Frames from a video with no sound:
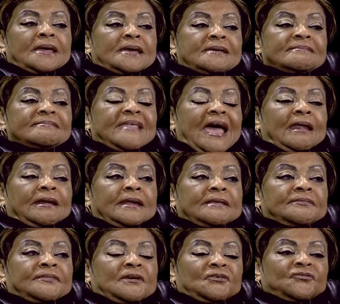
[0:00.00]
In that
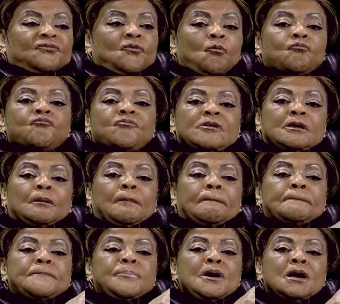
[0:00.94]
there's no
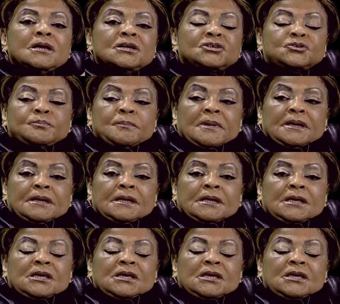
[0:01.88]
real punishment